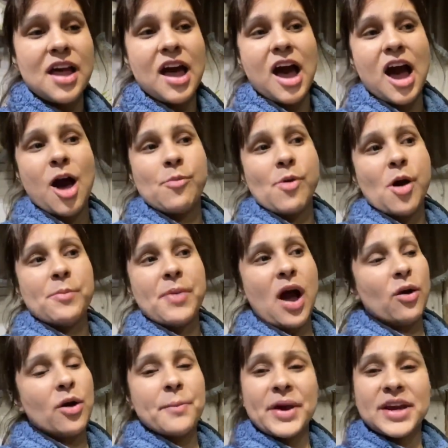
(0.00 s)

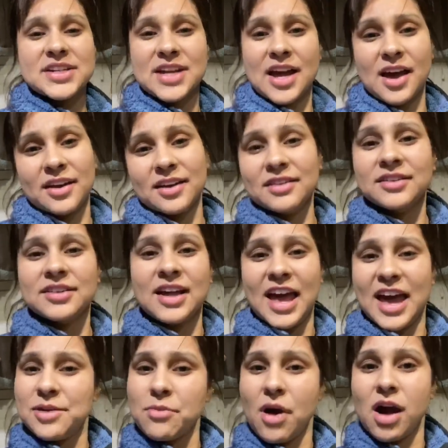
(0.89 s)
about when my dad
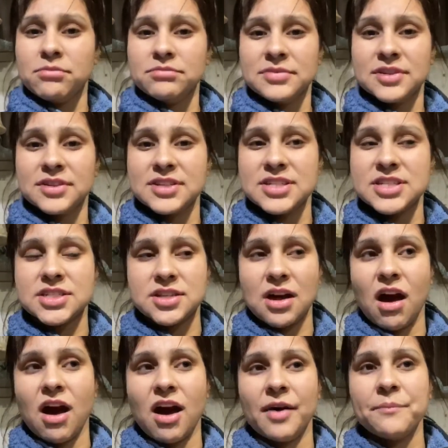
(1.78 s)
and mom
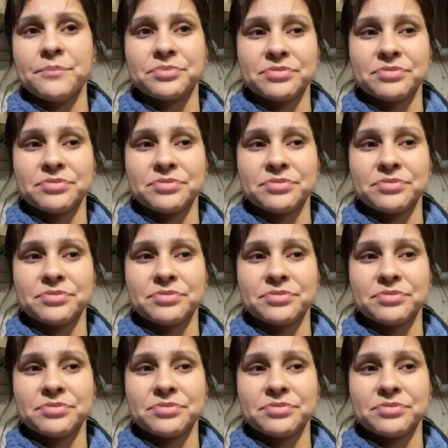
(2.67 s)
saw,